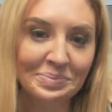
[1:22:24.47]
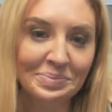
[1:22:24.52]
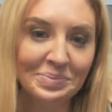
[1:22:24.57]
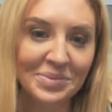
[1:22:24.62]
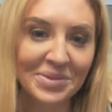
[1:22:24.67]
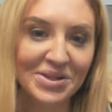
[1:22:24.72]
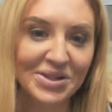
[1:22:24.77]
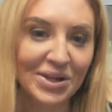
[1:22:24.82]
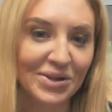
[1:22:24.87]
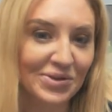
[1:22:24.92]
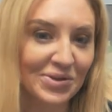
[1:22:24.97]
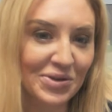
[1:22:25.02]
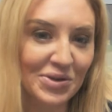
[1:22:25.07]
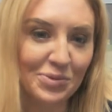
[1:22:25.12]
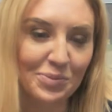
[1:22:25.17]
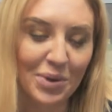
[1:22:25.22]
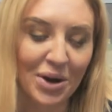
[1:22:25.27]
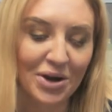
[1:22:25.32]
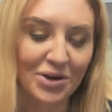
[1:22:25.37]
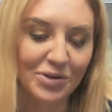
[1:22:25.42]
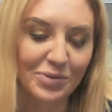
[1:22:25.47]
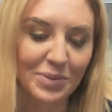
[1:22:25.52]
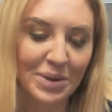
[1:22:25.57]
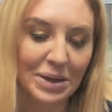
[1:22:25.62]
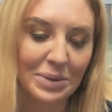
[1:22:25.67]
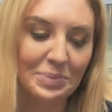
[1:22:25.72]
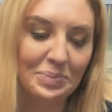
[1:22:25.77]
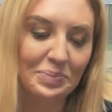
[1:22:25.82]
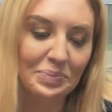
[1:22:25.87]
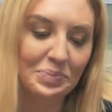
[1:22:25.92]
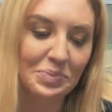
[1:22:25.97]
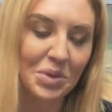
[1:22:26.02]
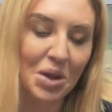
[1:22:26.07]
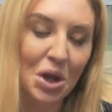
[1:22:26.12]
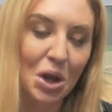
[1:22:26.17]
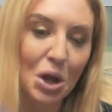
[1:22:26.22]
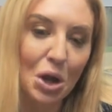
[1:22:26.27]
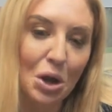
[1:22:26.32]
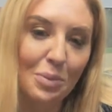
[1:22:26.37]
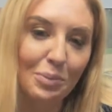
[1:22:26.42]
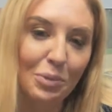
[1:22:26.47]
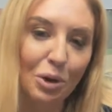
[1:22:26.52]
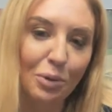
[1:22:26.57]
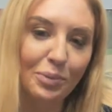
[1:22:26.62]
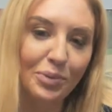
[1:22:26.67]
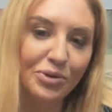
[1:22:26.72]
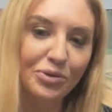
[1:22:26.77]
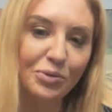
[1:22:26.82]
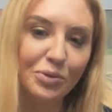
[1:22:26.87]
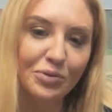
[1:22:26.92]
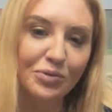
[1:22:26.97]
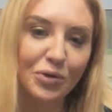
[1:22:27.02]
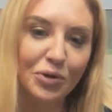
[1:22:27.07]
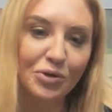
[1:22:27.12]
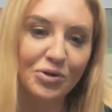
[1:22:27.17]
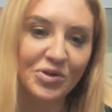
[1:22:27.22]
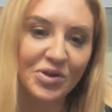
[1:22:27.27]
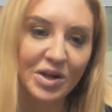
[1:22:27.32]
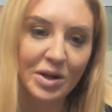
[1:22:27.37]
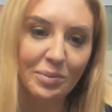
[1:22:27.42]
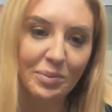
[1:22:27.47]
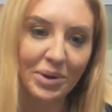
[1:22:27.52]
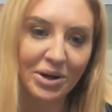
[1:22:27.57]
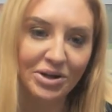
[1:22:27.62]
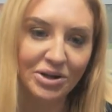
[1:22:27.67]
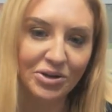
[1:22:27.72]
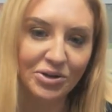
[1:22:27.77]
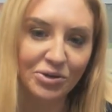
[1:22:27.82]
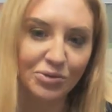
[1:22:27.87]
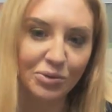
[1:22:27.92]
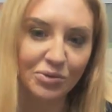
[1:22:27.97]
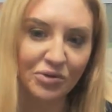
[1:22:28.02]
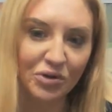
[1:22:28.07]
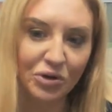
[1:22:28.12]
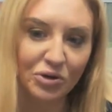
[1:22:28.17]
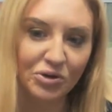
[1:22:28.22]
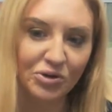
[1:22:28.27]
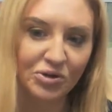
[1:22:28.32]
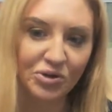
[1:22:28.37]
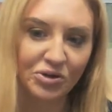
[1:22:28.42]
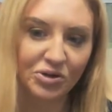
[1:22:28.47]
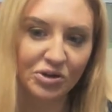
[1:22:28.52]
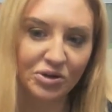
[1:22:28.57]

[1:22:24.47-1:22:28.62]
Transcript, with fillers: this doesn't surprise me. Hmm. Purpose reversed and abundance reversed.